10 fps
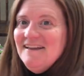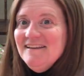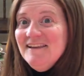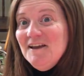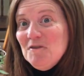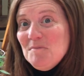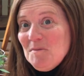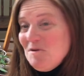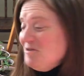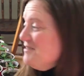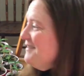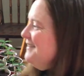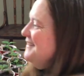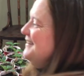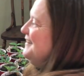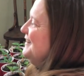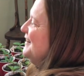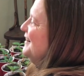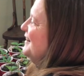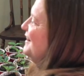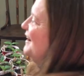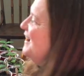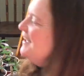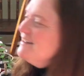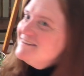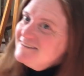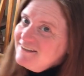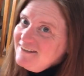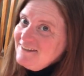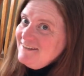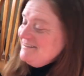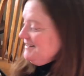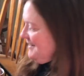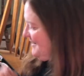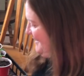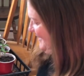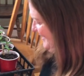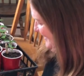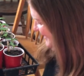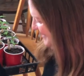like the peppers, and teeny tiny,